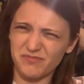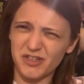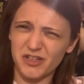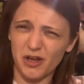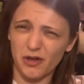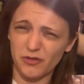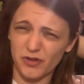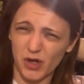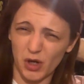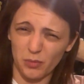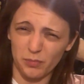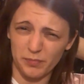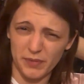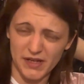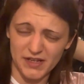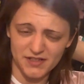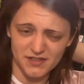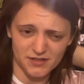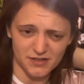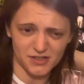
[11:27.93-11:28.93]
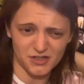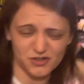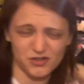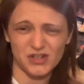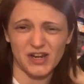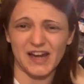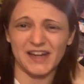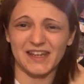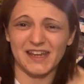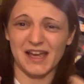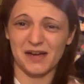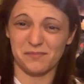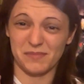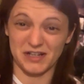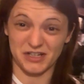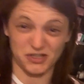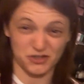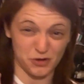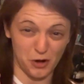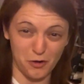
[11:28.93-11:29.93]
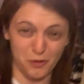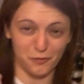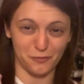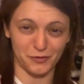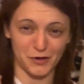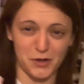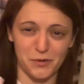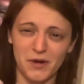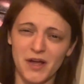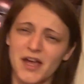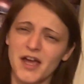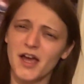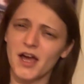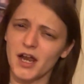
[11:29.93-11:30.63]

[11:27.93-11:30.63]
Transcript: you know, the odd bits, and it's just kind of kept my stock afloat.